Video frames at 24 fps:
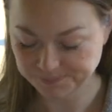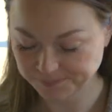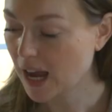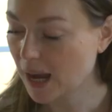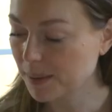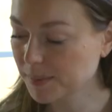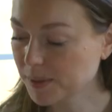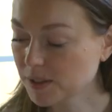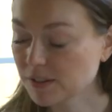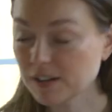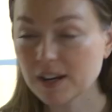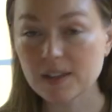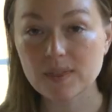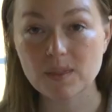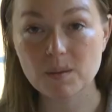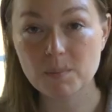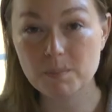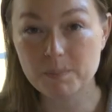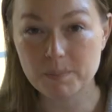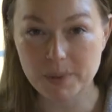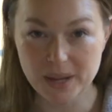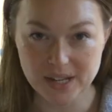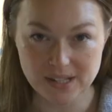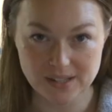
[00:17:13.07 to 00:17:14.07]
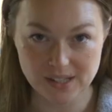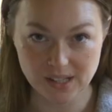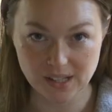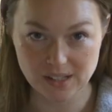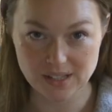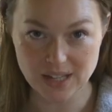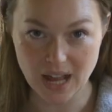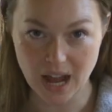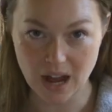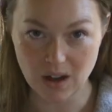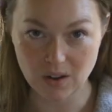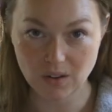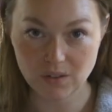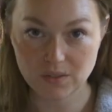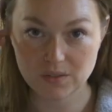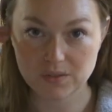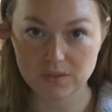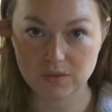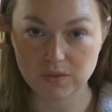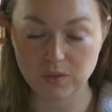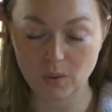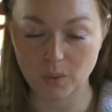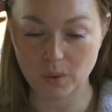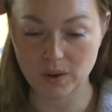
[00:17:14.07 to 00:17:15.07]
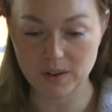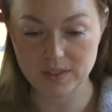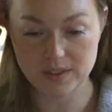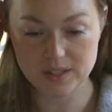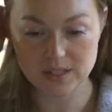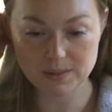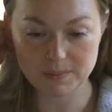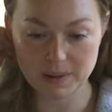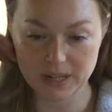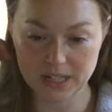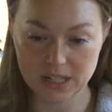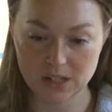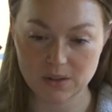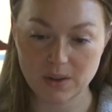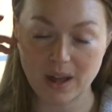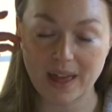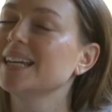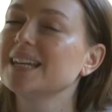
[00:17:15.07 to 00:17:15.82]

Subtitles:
I'm going to write the basics out for this menu.